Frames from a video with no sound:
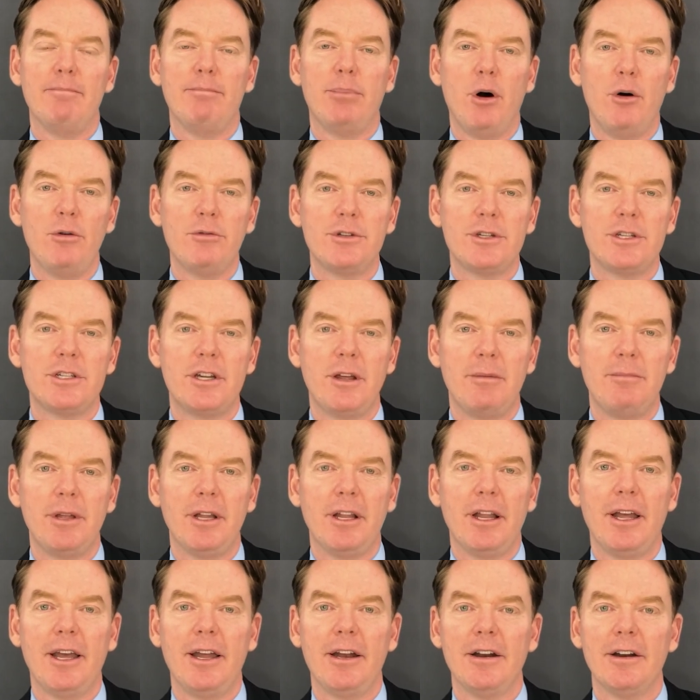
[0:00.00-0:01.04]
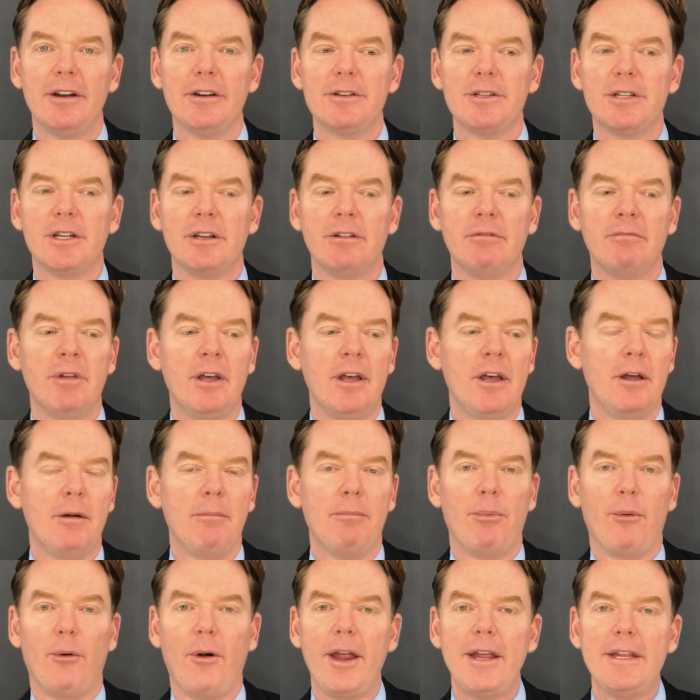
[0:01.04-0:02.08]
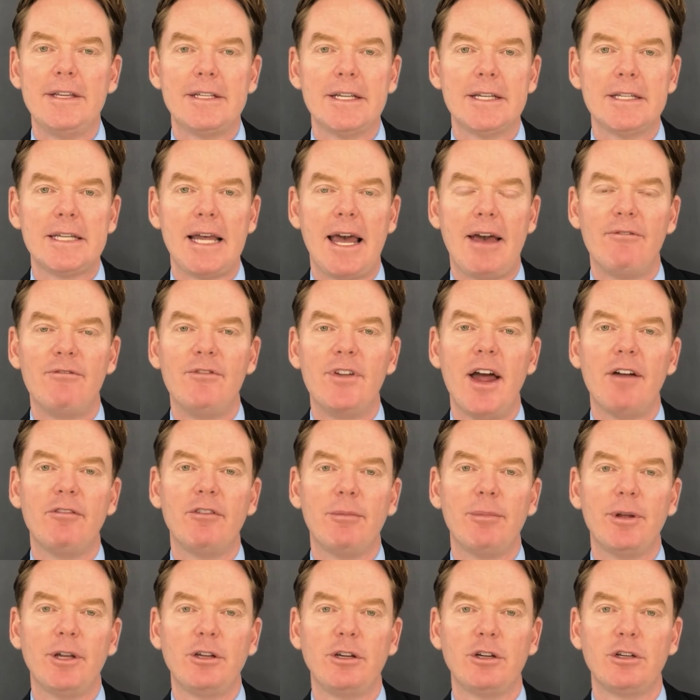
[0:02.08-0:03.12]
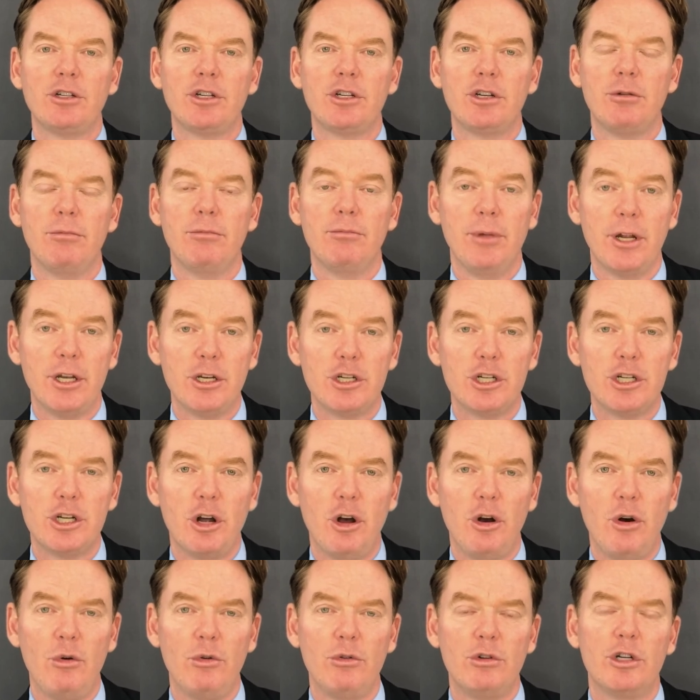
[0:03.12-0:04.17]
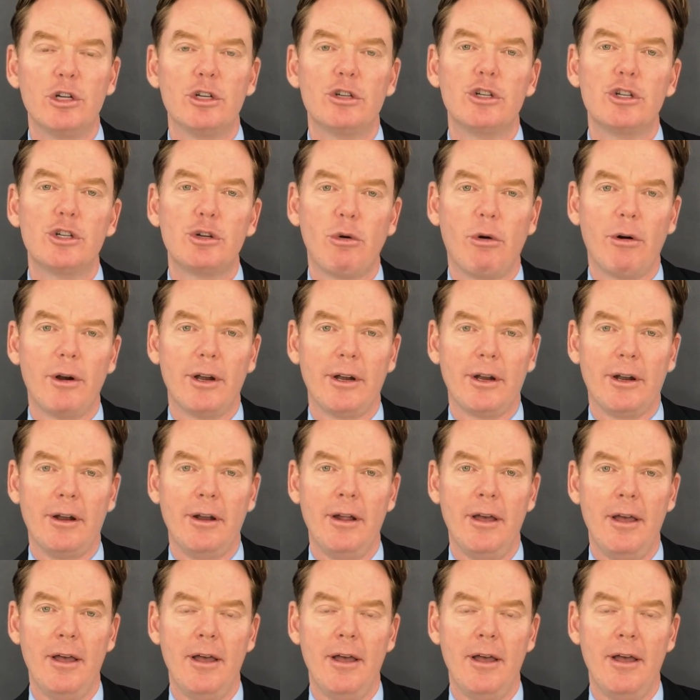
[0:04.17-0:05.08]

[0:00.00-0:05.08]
Bone stimulators and braces have never been shown to shorten